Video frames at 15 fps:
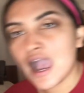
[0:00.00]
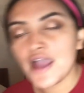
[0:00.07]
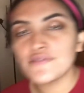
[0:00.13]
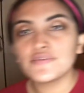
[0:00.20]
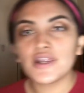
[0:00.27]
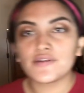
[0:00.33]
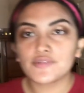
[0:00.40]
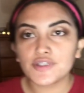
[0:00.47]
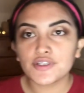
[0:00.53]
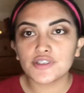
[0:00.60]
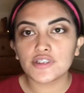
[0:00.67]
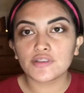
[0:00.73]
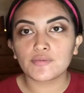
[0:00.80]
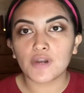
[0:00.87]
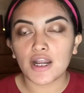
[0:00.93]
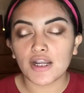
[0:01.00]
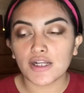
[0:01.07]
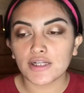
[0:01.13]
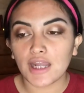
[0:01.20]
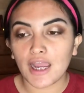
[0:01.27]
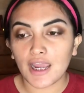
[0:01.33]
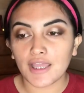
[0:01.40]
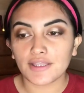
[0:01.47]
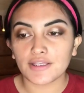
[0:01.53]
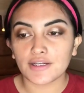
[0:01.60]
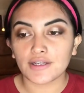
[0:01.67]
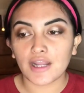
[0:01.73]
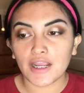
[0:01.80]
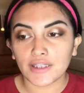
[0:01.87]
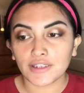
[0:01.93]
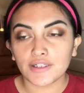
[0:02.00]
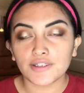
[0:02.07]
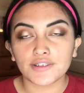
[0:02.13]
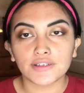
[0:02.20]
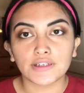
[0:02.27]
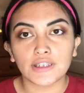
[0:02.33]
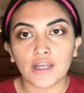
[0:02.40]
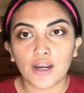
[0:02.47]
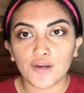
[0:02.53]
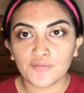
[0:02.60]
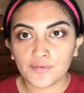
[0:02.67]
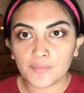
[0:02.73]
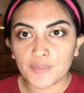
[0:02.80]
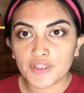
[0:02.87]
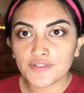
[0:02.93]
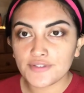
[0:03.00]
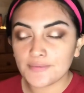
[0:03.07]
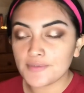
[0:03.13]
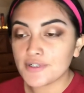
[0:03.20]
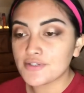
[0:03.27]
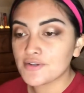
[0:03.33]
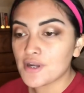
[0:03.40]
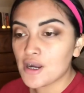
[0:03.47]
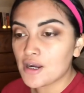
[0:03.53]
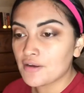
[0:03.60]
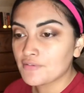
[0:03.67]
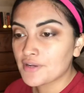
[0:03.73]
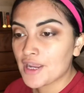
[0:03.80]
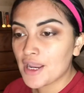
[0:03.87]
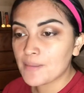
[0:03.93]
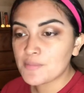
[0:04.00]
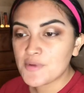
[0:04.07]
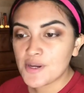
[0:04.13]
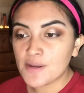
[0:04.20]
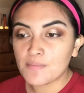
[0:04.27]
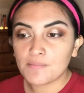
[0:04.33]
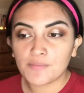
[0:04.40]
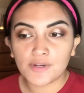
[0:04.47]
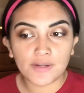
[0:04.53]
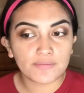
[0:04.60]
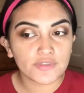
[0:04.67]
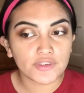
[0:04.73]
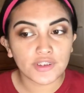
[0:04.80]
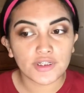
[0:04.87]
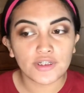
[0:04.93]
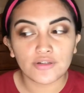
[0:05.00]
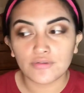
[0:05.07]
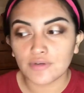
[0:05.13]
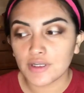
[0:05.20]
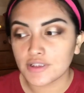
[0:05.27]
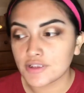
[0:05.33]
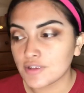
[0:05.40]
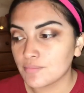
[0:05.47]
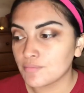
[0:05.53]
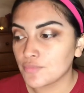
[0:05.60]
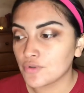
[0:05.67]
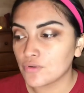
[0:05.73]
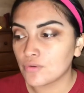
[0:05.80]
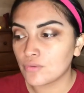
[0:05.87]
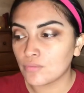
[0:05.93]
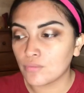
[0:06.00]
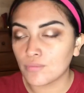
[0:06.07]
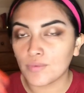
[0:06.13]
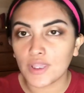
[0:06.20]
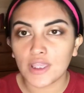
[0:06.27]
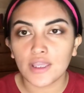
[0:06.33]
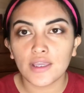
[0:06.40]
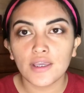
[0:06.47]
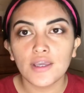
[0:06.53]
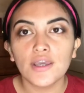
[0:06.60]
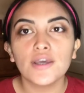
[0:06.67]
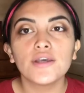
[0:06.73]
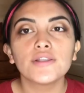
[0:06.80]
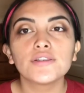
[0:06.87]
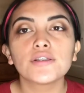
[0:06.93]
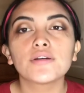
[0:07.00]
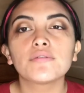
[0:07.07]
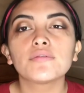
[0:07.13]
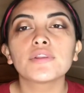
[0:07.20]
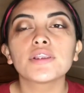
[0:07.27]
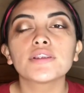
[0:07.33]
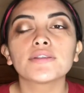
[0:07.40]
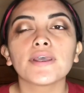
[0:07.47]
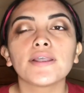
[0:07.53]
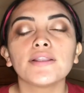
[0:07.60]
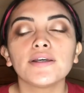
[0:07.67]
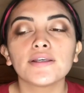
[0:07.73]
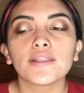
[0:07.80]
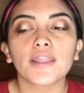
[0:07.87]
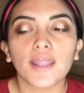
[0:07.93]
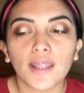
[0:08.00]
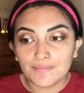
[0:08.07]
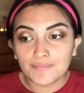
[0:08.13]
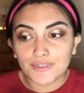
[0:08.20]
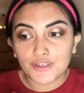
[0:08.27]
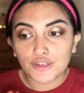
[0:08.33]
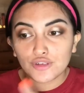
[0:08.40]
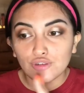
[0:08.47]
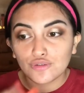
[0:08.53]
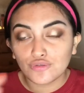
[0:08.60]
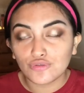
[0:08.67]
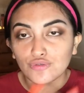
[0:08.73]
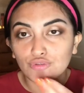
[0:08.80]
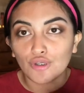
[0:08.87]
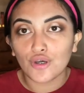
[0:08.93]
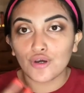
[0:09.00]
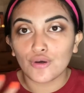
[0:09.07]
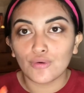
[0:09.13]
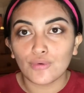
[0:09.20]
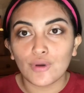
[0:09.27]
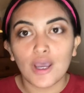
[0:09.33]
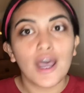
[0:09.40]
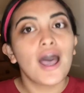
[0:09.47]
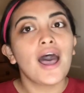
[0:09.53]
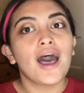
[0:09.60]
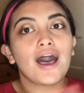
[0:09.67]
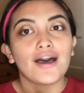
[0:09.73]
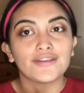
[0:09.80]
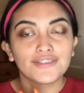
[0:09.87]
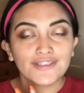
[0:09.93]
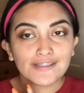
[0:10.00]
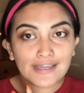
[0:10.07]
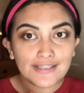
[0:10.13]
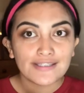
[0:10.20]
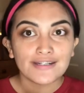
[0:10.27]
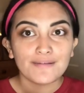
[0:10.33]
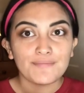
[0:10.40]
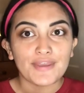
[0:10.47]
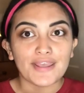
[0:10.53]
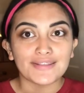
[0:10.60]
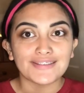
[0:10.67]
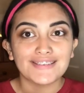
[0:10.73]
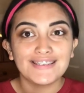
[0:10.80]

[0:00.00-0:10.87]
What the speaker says: I've never used this product either, and eyeliner is really hard for me, so I'm gonna do it off camera, but I'm just gonna do a simple wing to go with this eye look. So I'll see you guys in a bit.